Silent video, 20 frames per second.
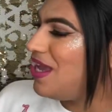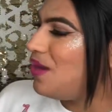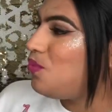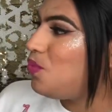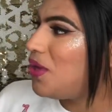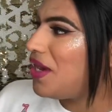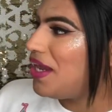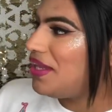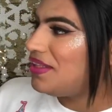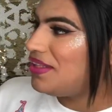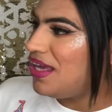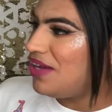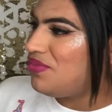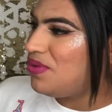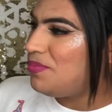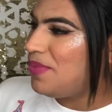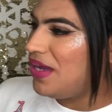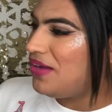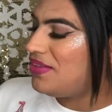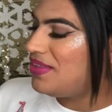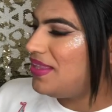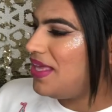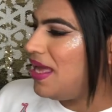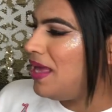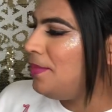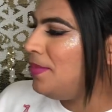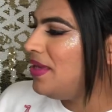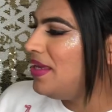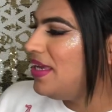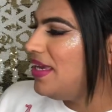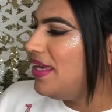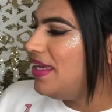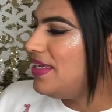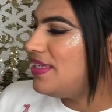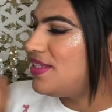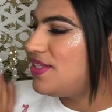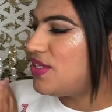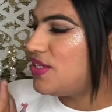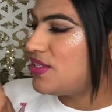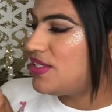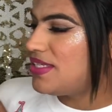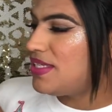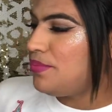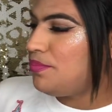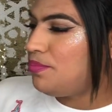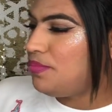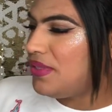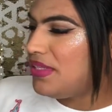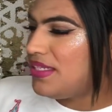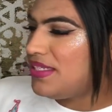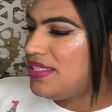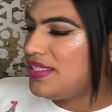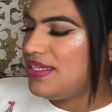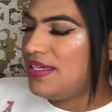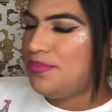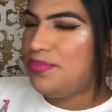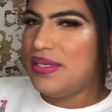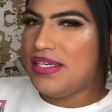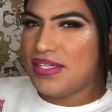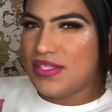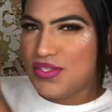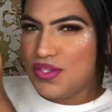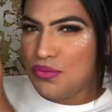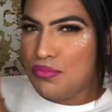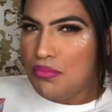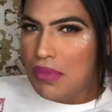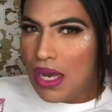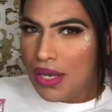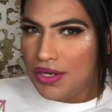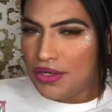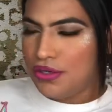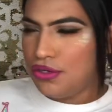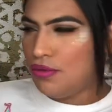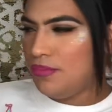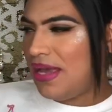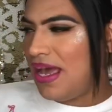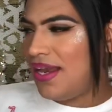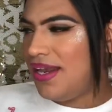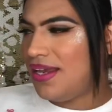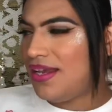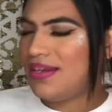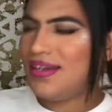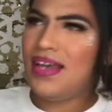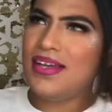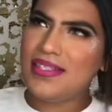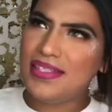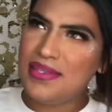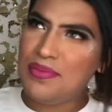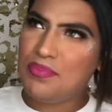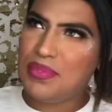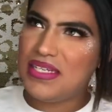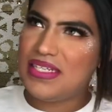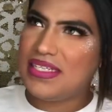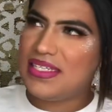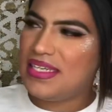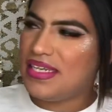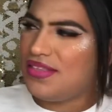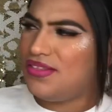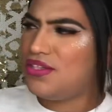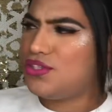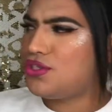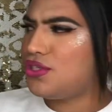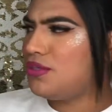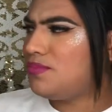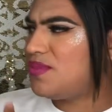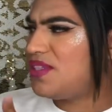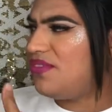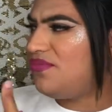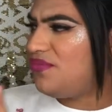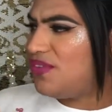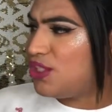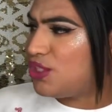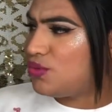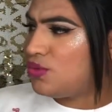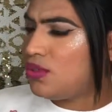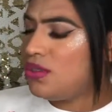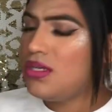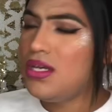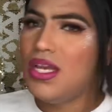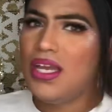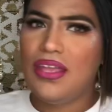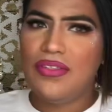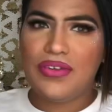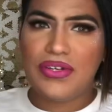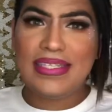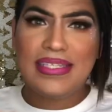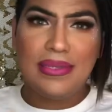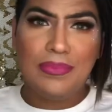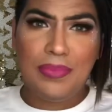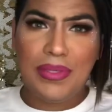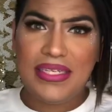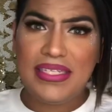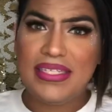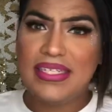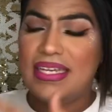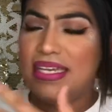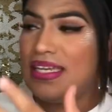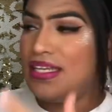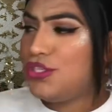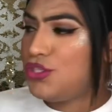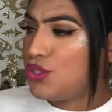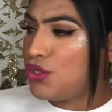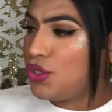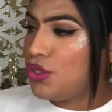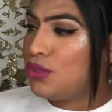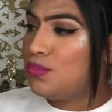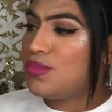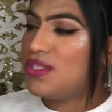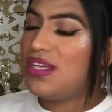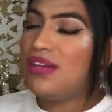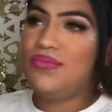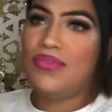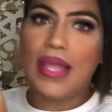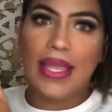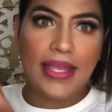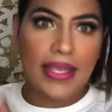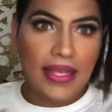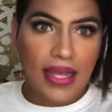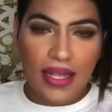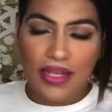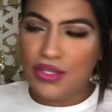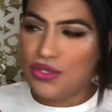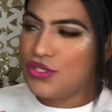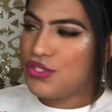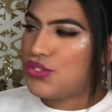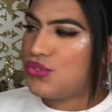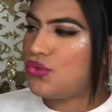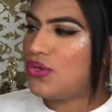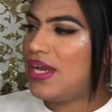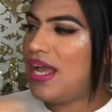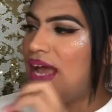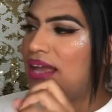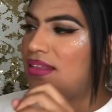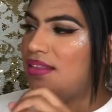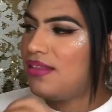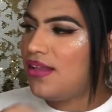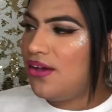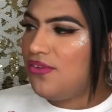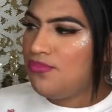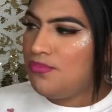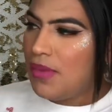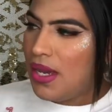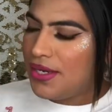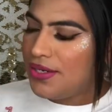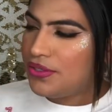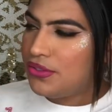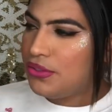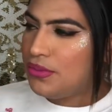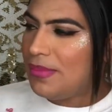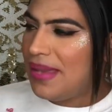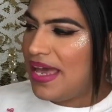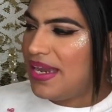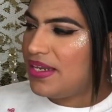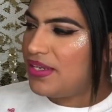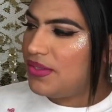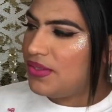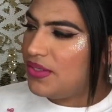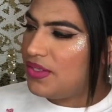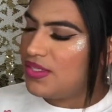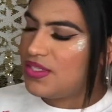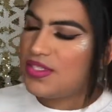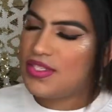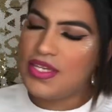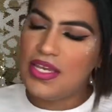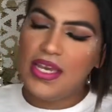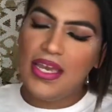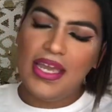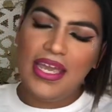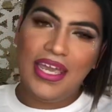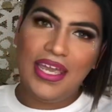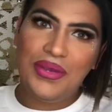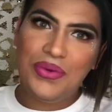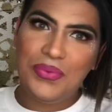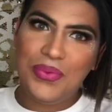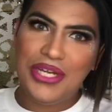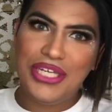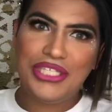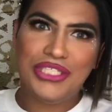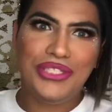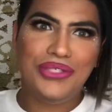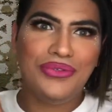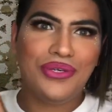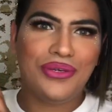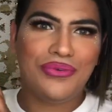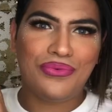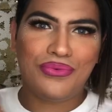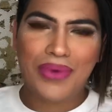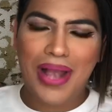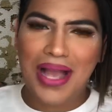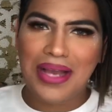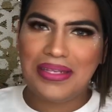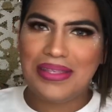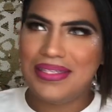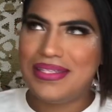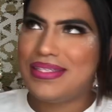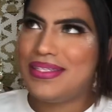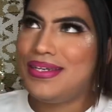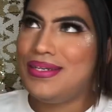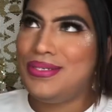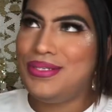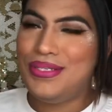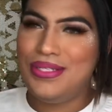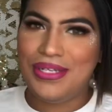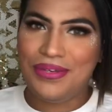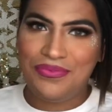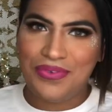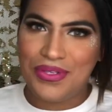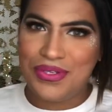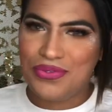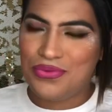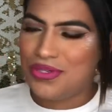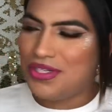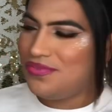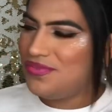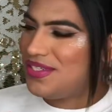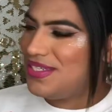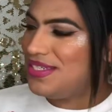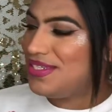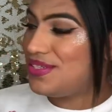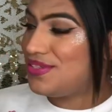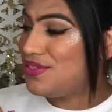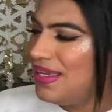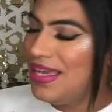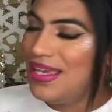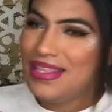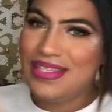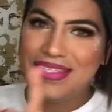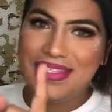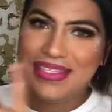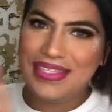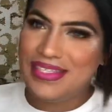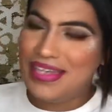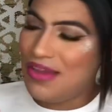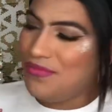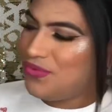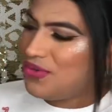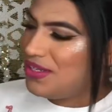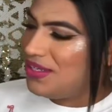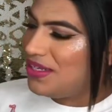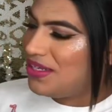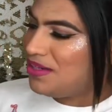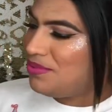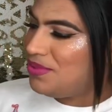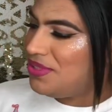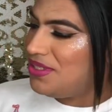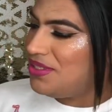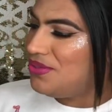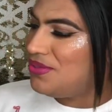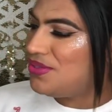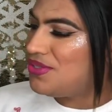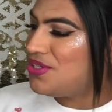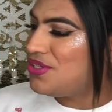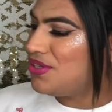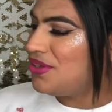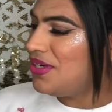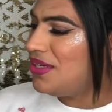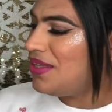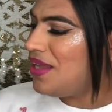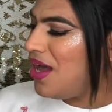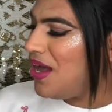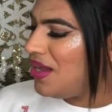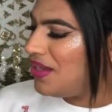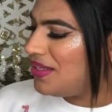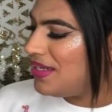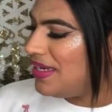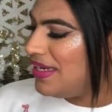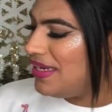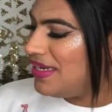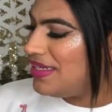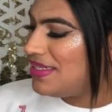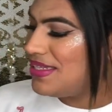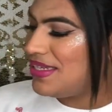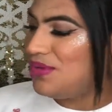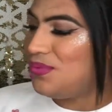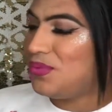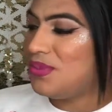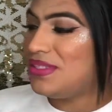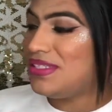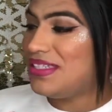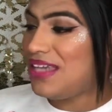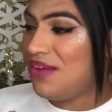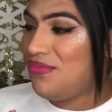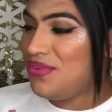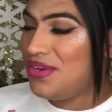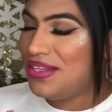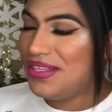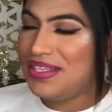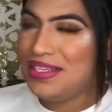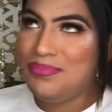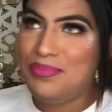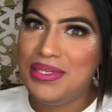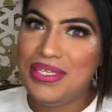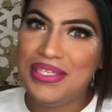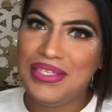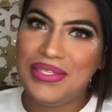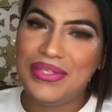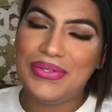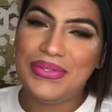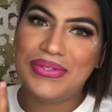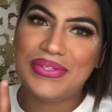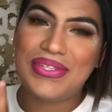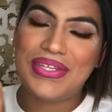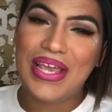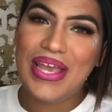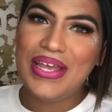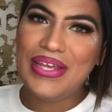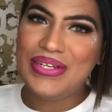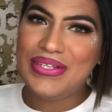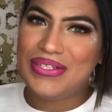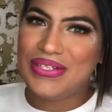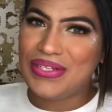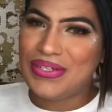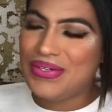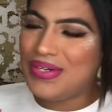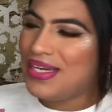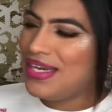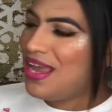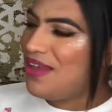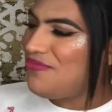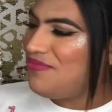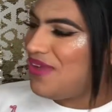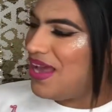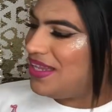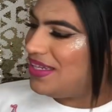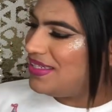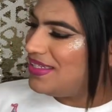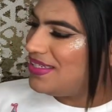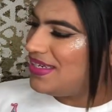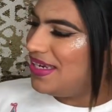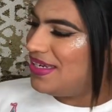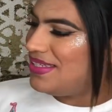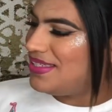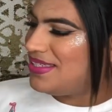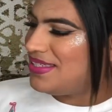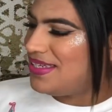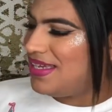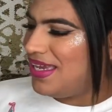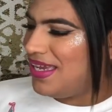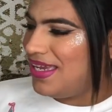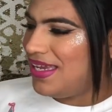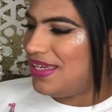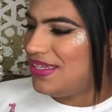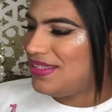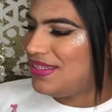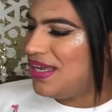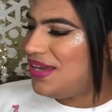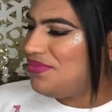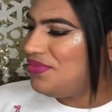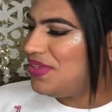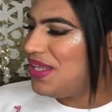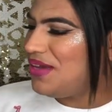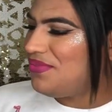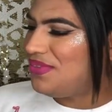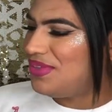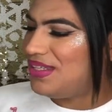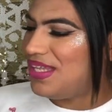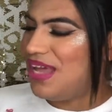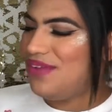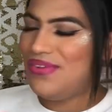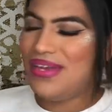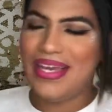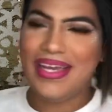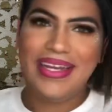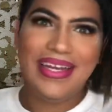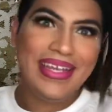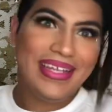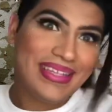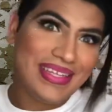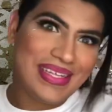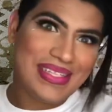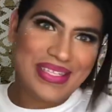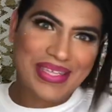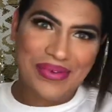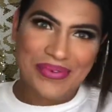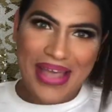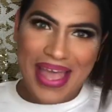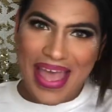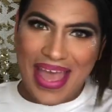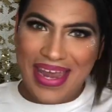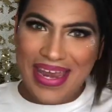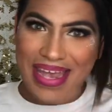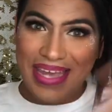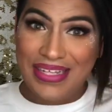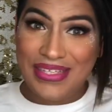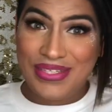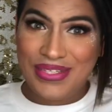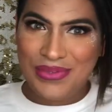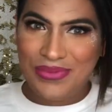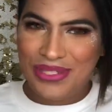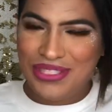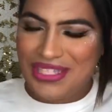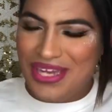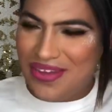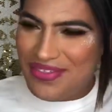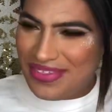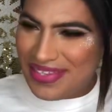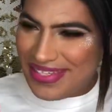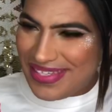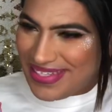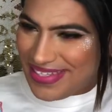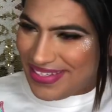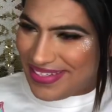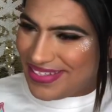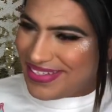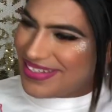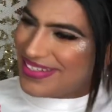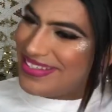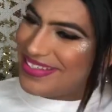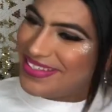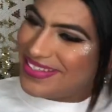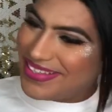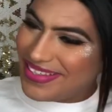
And what I love about them is they're simplistic because they're monochromatic. Not simplistic in the terms of visual, they're simplistic in terms of like color story. I love monochromatic looks in which you can rock this in different sort of seasons. This is definitely gonna be used during the holidays. It will definitely be used during Valentine's Day. Love, love, love it. Let's go ahead and switch out these ears.